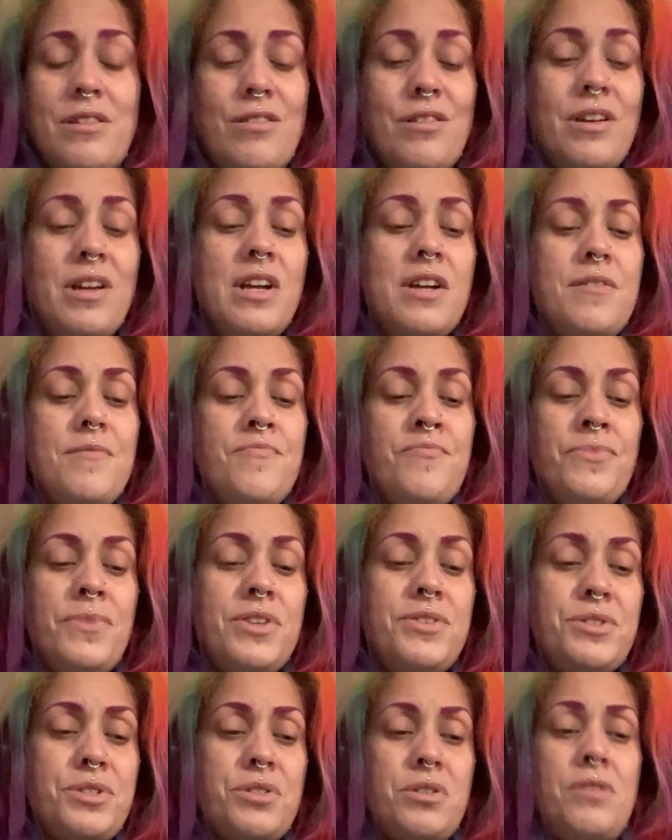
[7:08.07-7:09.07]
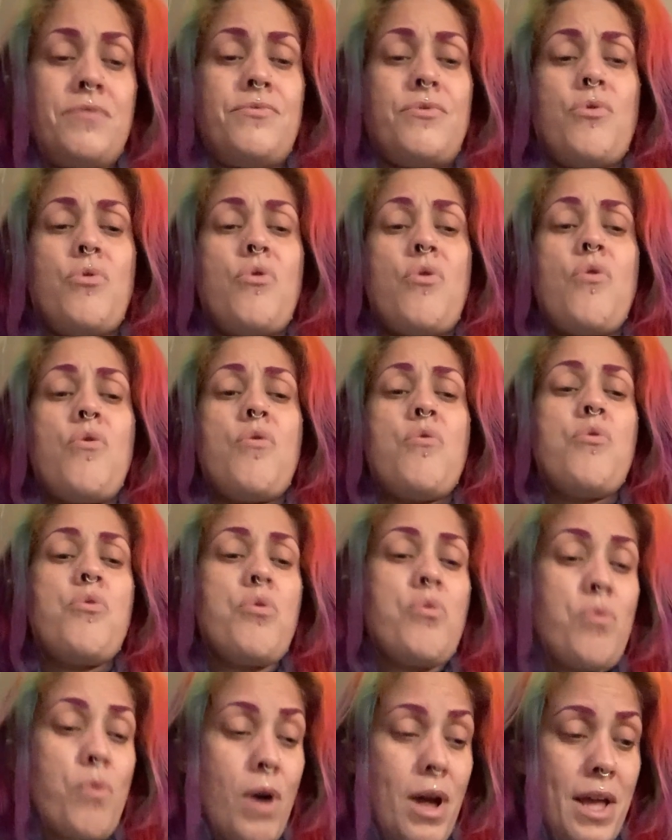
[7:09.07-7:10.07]
Like, this stuff
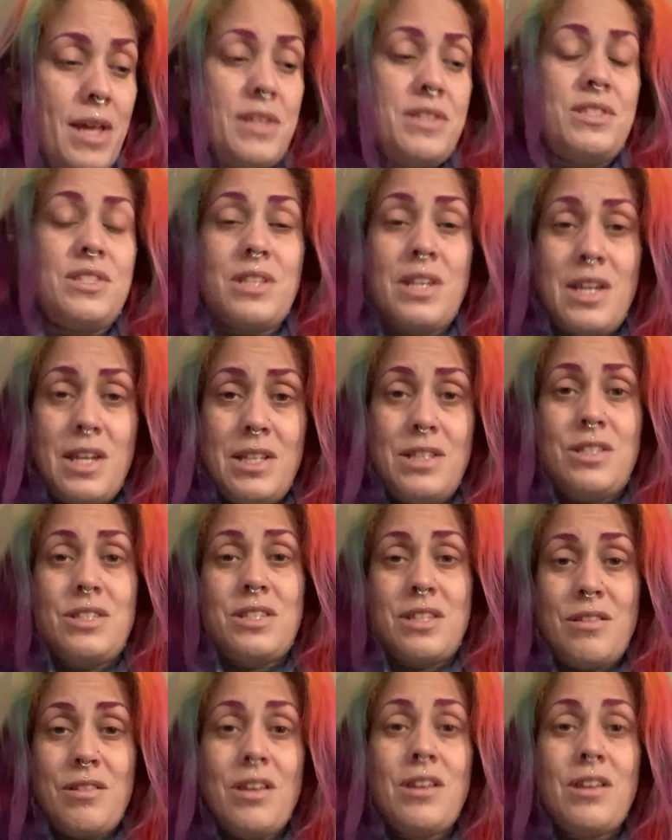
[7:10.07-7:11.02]
always needs